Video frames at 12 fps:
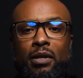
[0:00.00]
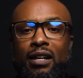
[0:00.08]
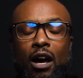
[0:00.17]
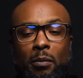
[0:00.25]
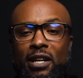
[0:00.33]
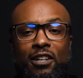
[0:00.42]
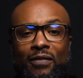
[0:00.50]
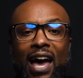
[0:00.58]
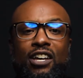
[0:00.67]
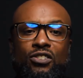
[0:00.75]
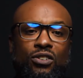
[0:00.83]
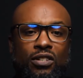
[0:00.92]
And how many have
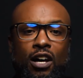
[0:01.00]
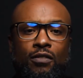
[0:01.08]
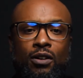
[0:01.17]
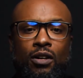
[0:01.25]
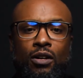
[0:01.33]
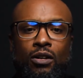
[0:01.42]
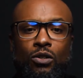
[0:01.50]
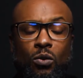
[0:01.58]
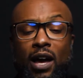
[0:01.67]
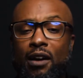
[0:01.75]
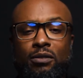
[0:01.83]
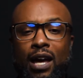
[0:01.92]
asked yourself, do
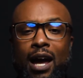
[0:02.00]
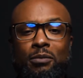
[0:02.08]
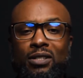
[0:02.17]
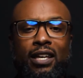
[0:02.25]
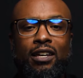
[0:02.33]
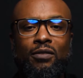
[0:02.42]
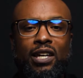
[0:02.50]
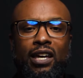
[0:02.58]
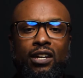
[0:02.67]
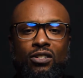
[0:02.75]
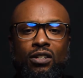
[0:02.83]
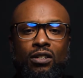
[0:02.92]
I have time to take a
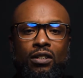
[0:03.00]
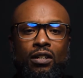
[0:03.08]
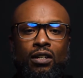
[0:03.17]
vacation?